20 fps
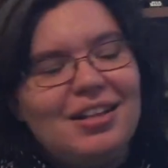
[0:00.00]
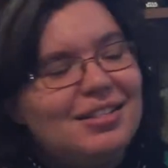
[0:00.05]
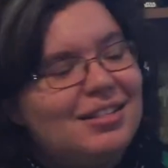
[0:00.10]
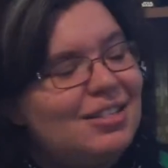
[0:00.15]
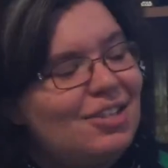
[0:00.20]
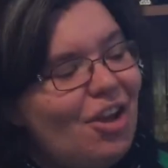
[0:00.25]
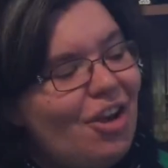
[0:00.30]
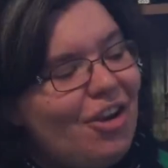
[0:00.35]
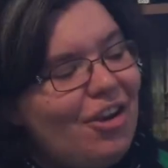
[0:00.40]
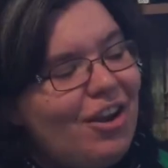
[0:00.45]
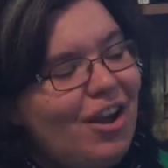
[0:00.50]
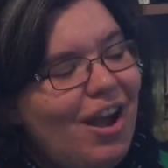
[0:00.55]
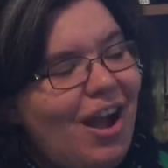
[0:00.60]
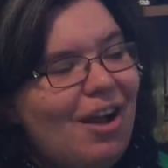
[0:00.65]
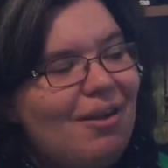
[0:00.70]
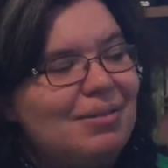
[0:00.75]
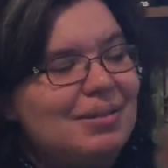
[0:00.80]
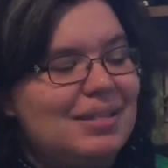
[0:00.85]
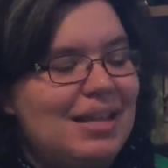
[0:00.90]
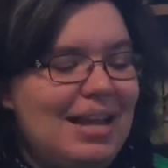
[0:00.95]
So
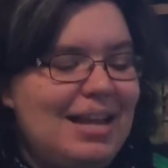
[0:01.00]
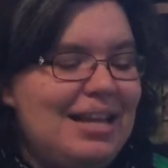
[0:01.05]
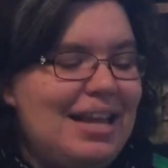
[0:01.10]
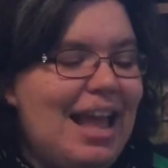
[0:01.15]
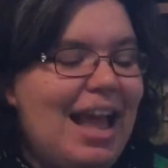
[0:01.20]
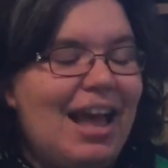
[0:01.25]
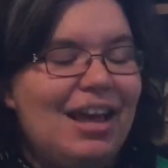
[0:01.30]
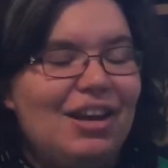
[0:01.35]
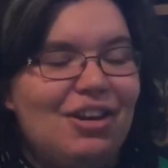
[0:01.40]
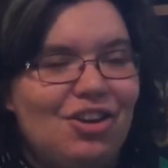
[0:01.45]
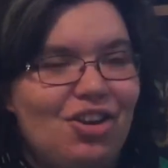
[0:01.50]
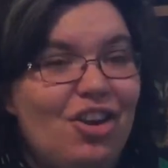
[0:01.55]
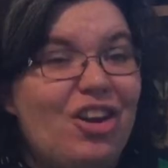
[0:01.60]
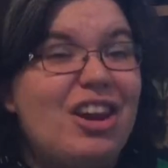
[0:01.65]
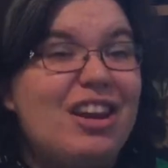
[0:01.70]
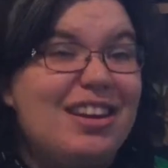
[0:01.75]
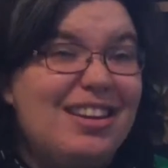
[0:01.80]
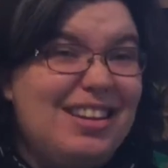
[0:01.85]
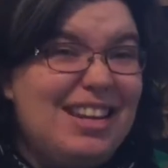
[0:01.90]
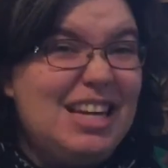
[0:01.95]
I was like, yeah, no,
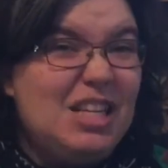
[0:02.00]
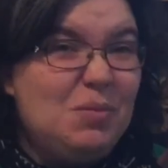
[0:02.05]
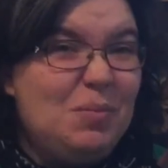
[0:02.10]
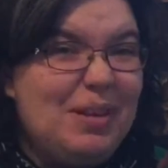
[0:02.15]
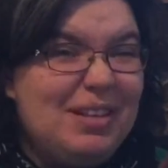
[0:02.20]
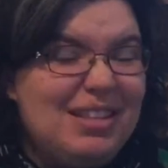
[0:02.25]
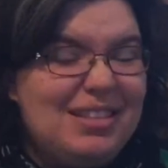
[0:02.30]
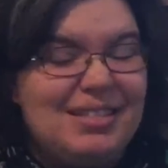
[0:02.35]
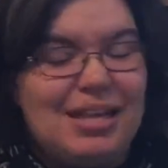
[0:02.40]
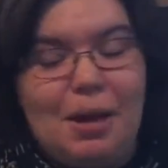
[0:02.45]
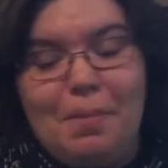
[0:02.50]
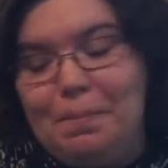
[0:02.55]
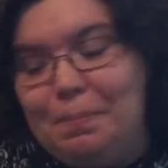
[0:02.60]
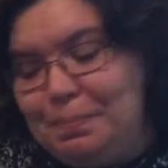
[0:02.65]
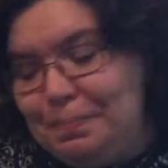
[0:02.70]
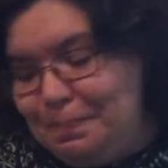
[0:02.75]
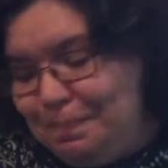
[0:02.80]
need to pick this up.